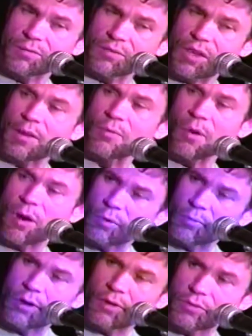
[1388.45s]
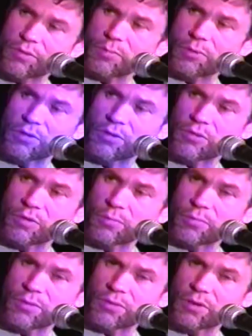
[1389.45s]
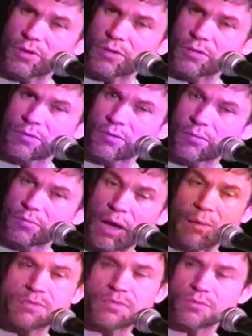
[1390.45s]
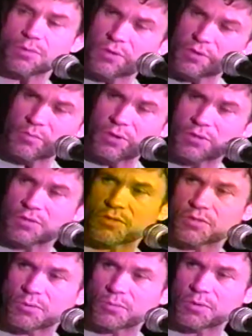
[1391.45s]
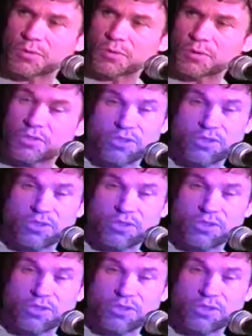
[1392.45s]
Jack Walrath has played the trumpet chair. Bob Stewart has played the tuba thing.